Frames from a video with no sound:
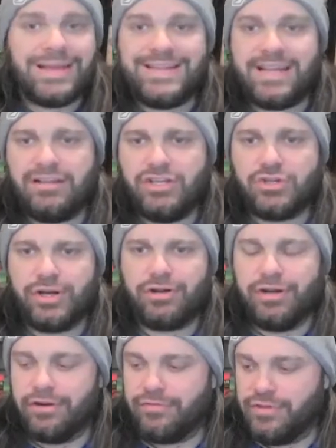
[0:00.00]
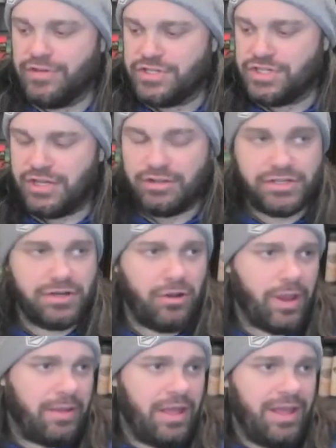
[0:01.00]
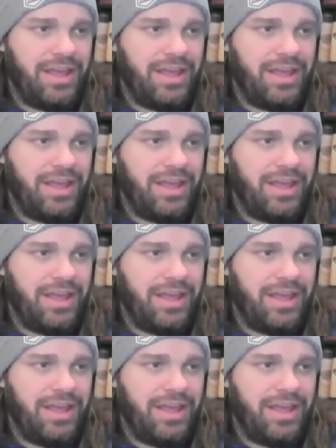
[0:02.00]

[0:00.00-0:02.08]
daily drinker here for this challenge okay